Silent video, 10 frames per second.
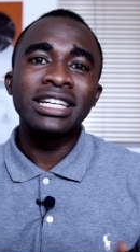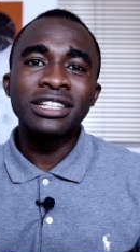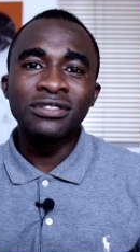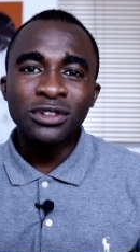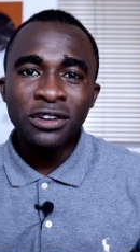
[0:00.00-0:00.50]

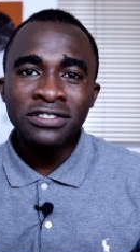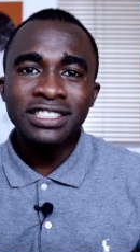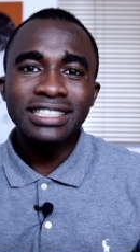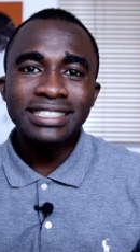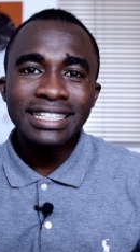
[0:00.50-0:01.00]
involves
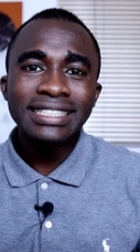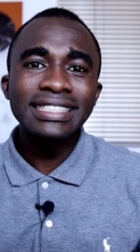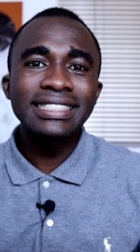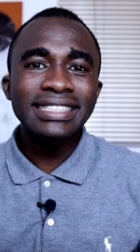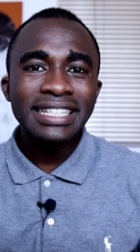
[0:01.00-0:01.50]

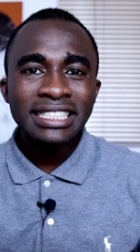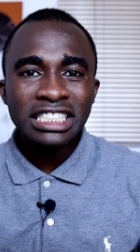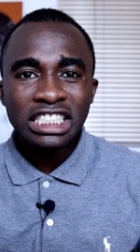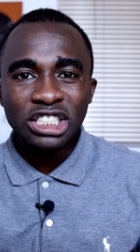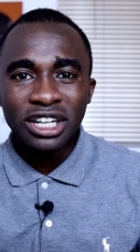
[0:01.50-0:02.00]
sending test